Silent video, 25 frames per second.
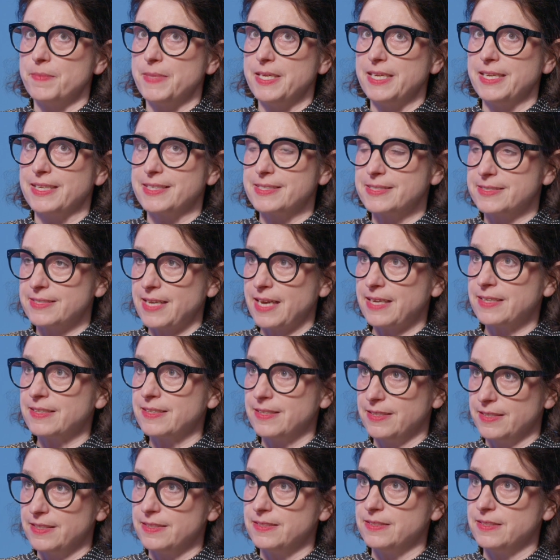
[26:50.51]

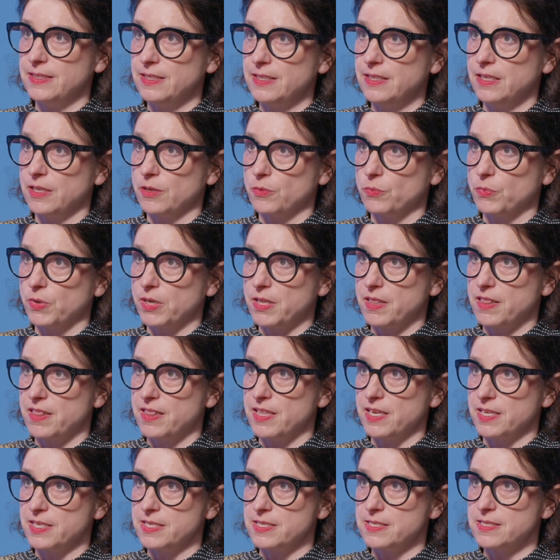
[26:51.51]
exactly dealing with
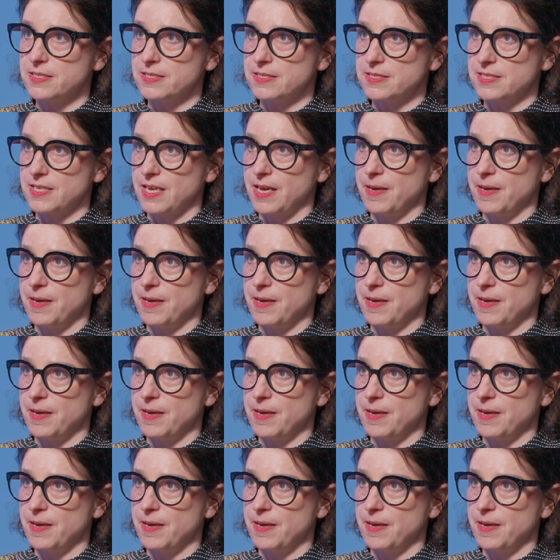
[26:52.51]
this